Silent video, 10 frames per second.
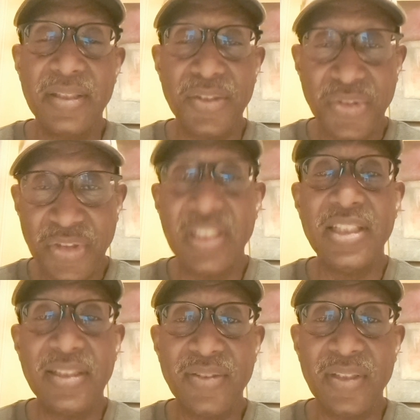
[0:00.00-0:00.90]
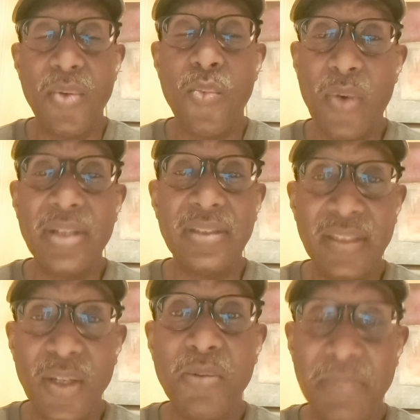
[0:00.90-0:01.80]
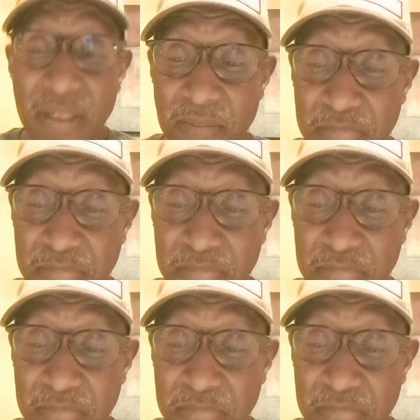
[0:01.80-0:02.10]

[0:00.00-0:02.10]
She's won the Nobel